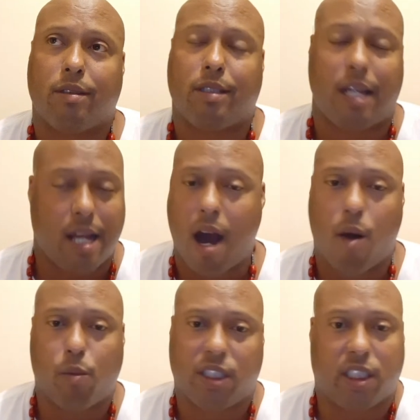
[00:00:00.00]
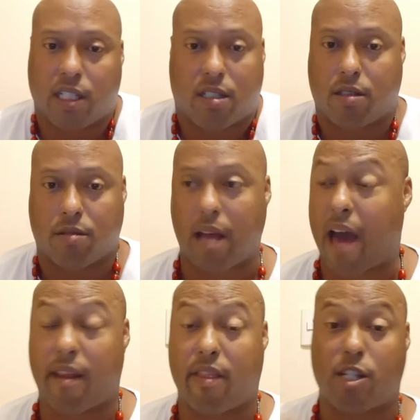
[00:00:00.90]
Deion was just
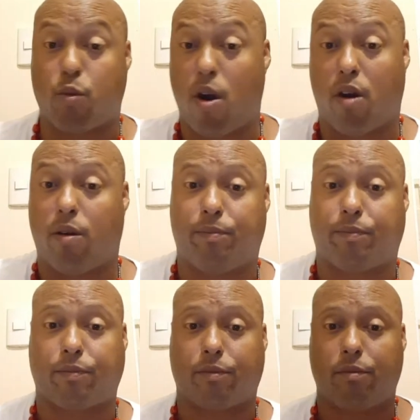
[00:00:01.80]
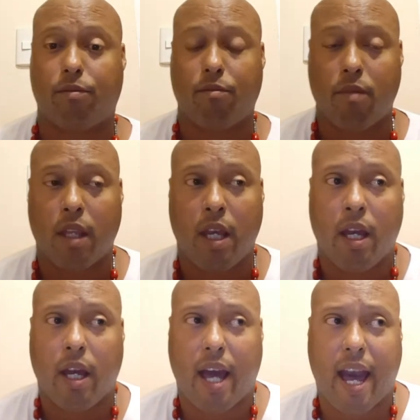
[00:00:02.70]
out of this world.
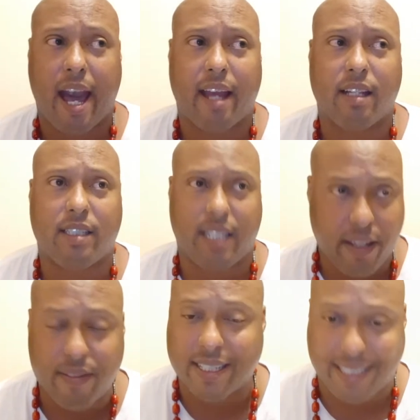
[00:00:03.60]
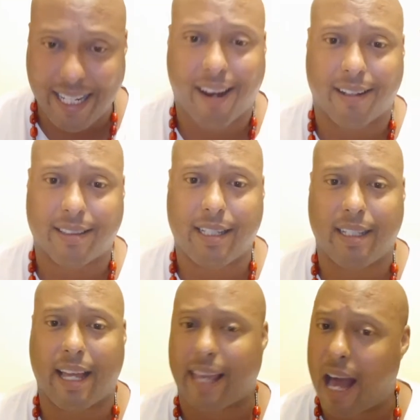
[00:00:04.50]
And even Deion said
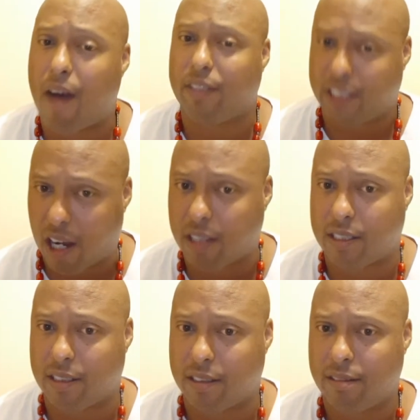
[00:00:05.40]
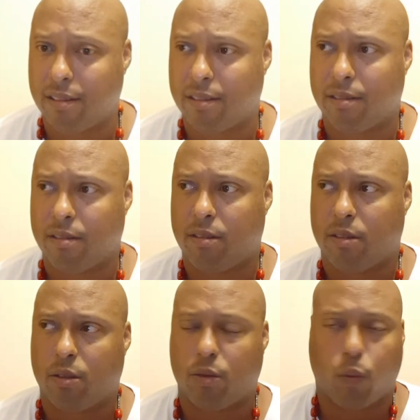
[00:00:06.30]
that Calvin Johnson
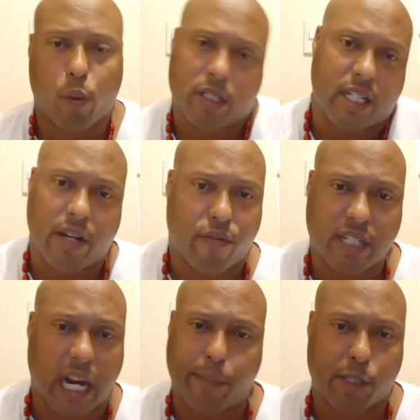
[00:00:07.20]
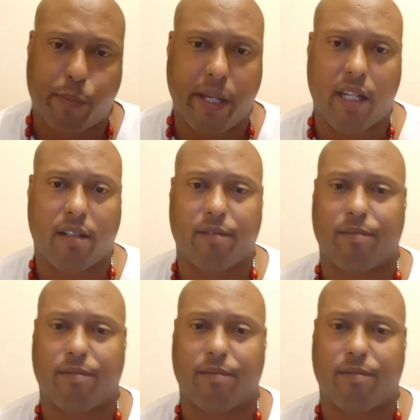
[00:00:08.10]
was a different type of speed.